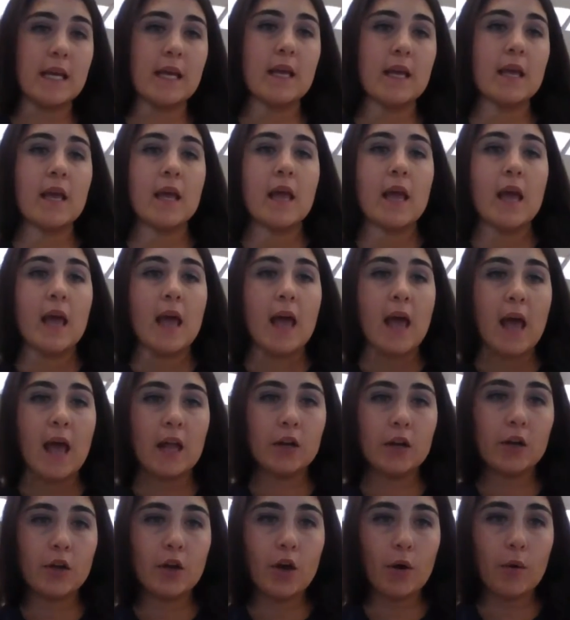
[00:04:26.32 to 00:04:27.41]
it,
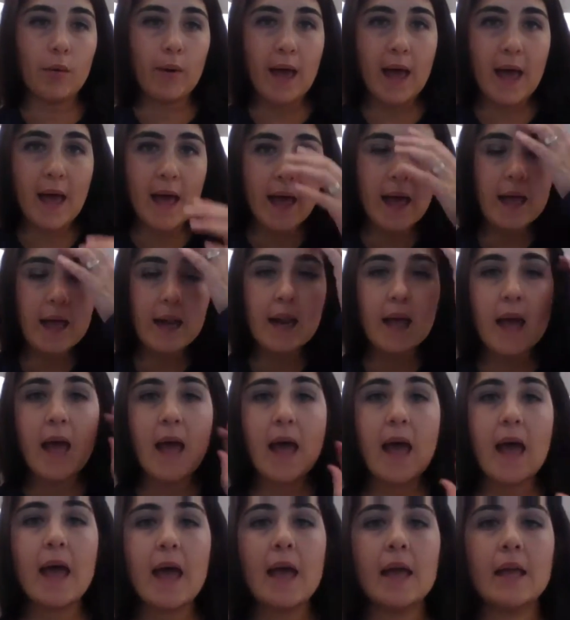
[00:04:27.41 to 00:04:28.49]
and go ahead
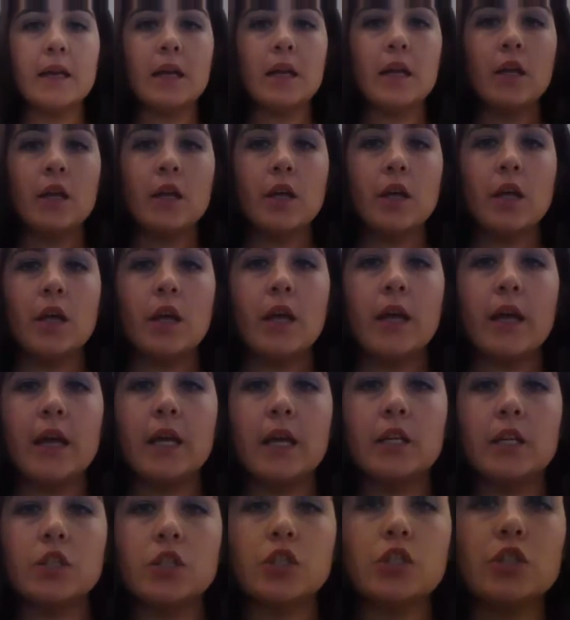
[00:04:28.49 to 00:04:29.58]
and
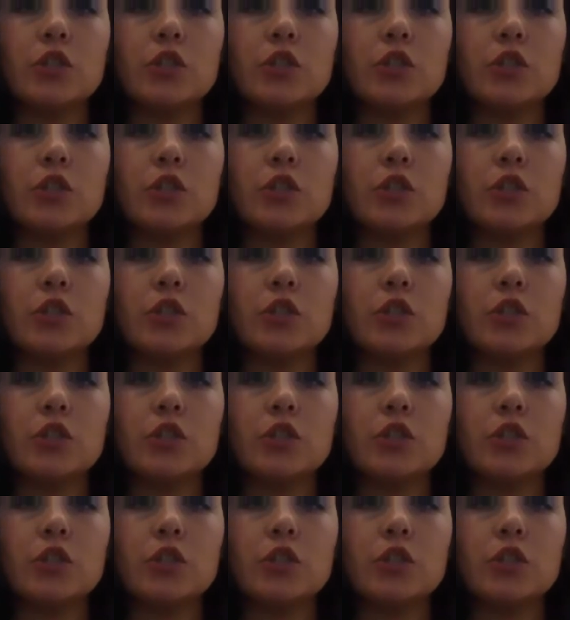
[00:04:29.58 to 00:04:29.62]
it